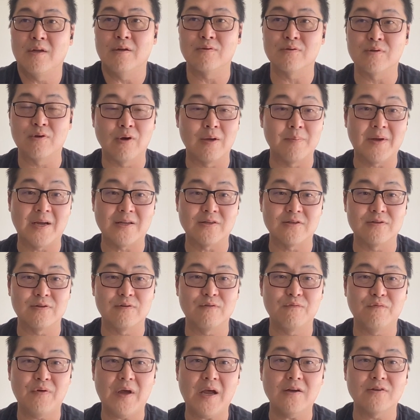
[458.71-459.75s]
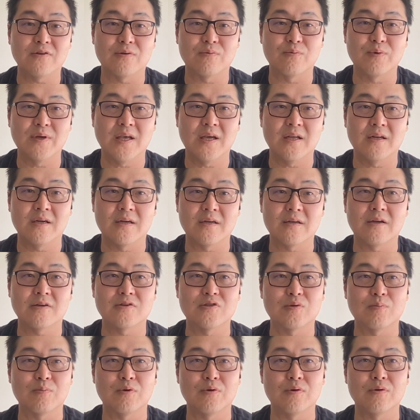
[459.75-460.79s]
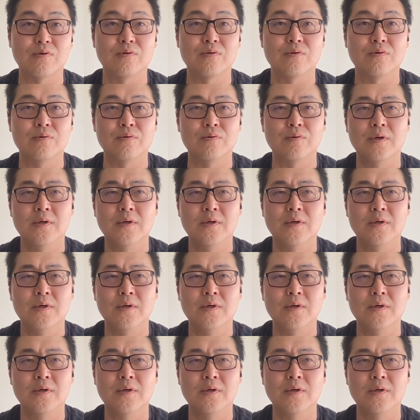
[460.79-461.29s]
Going back to two-factor, we had a customer who